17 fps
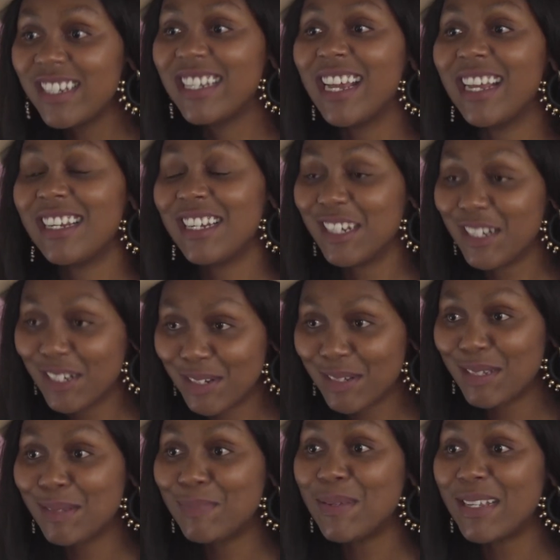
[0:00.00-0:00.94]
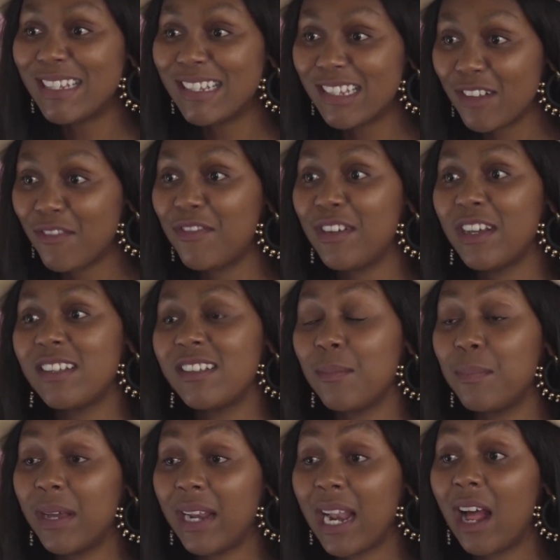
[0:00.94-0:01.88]
get into specifics
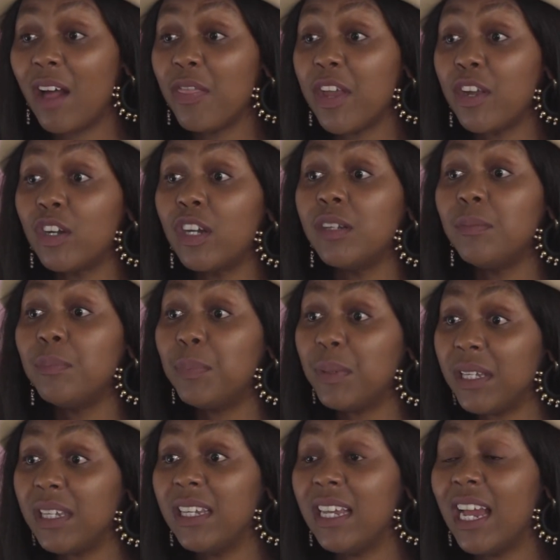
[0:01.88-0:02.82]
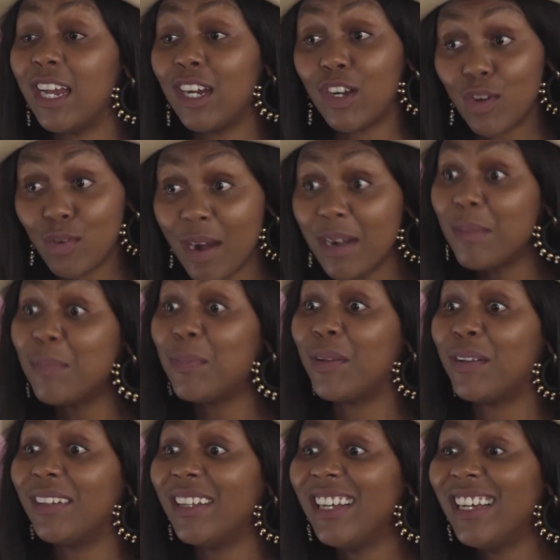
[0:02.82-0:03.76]
about how they could be a
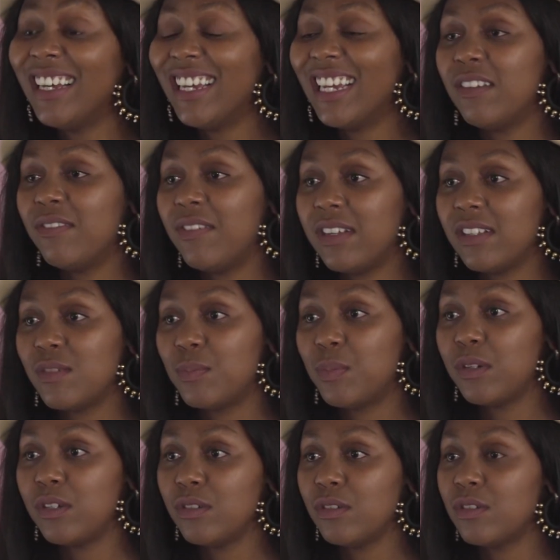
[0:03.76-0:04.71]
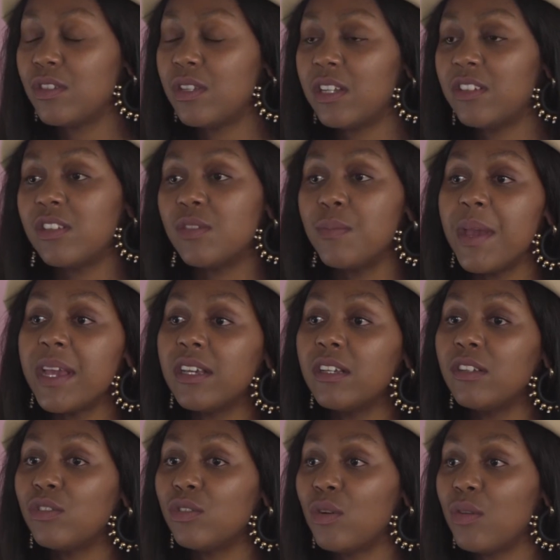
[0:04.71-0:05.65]
credible events producer, just
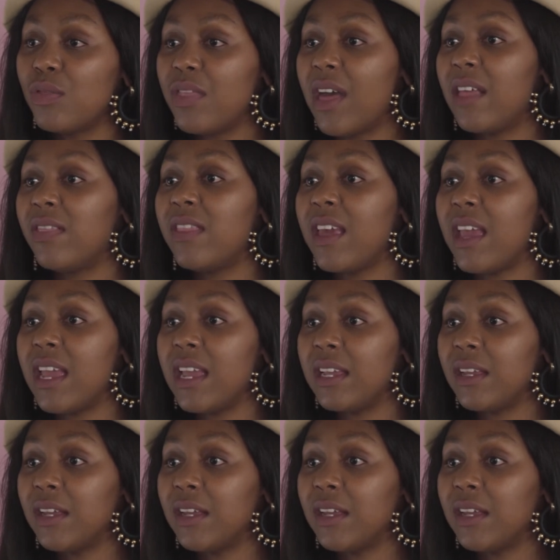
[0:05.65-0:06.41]
making sure that they